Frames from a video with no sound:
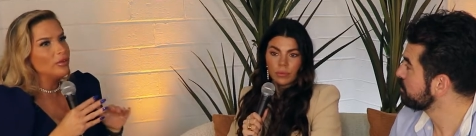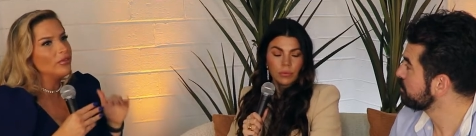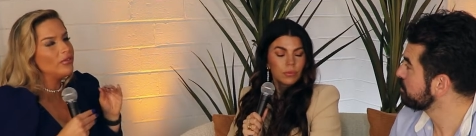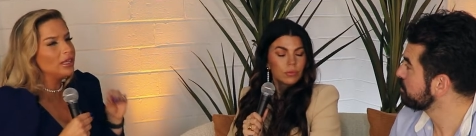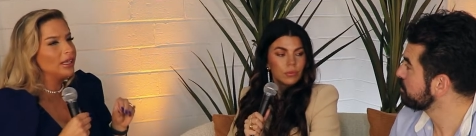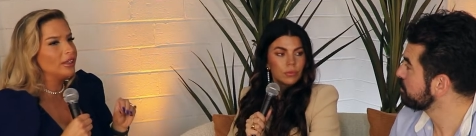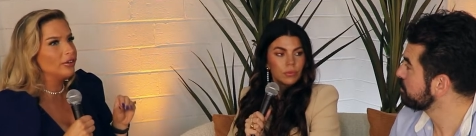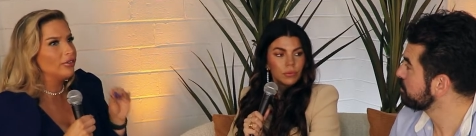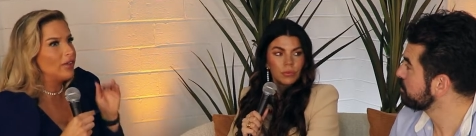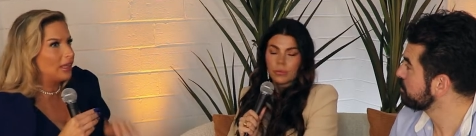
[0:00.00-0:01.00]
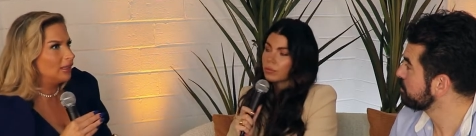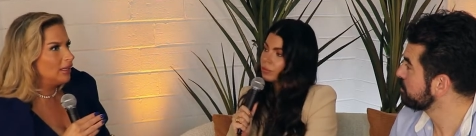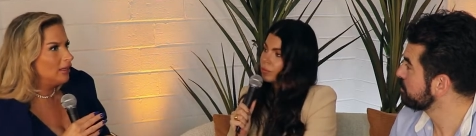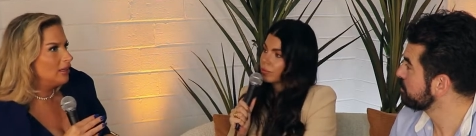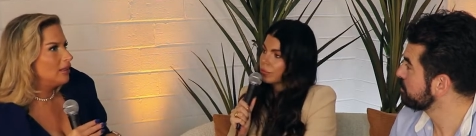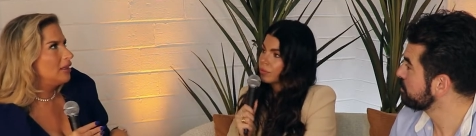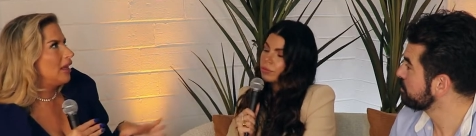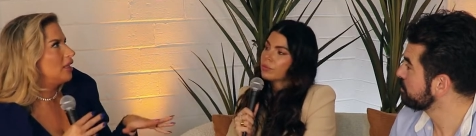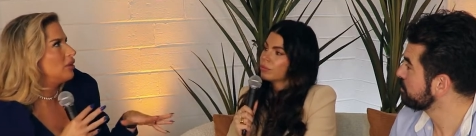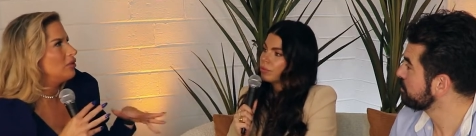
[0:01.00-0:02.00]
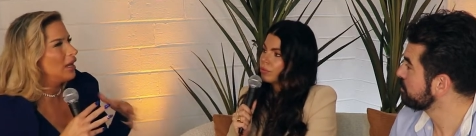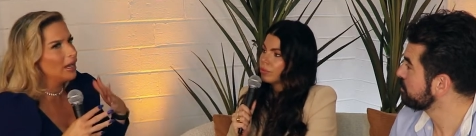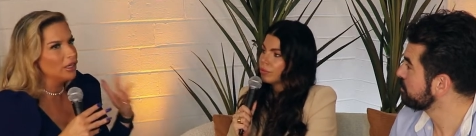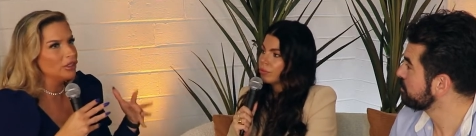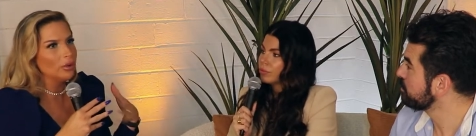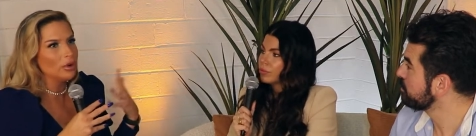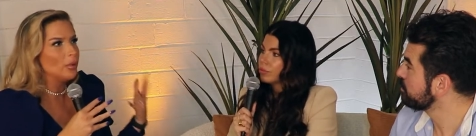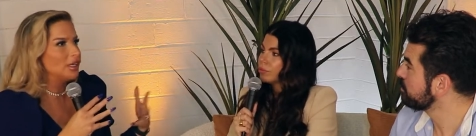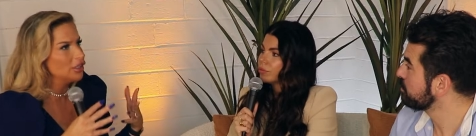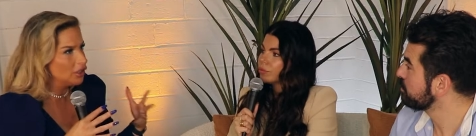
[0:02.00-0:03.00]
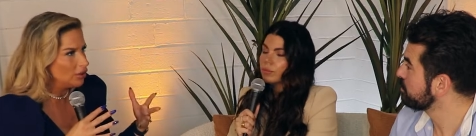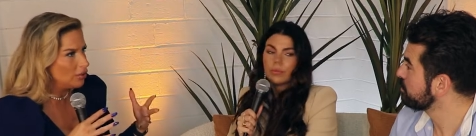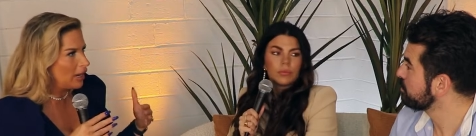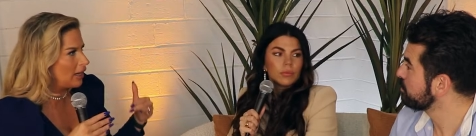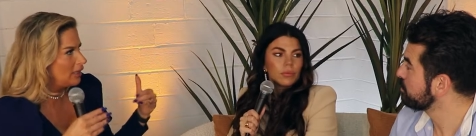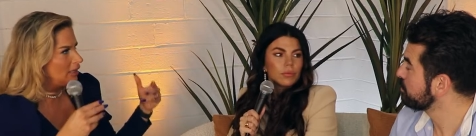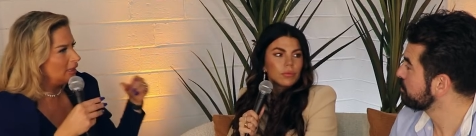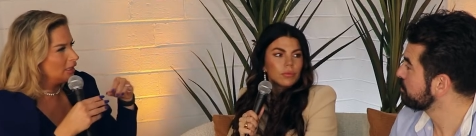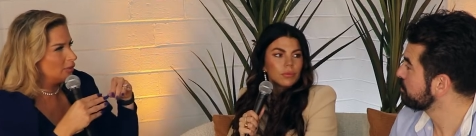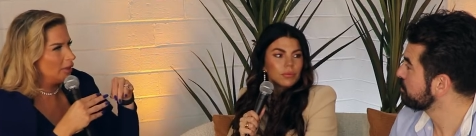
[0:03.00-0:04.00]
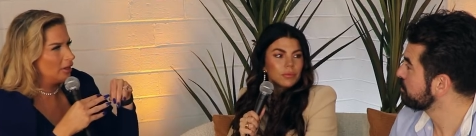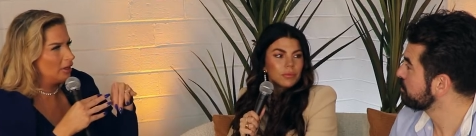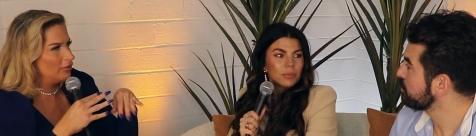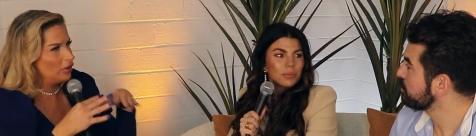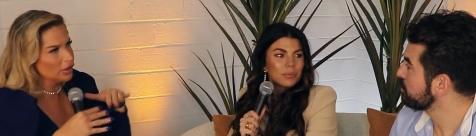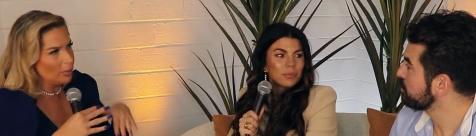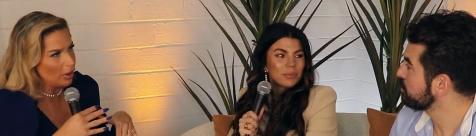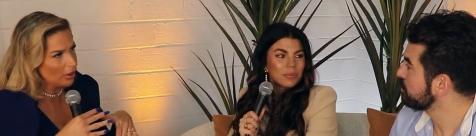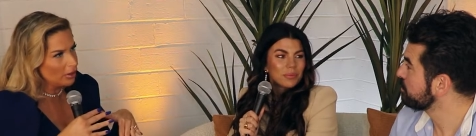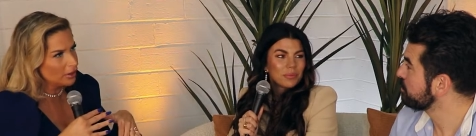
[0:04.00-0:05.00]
Speaker 1: you feel like you're failing that you kind of don't know what to do. And I think that's where it falls apart,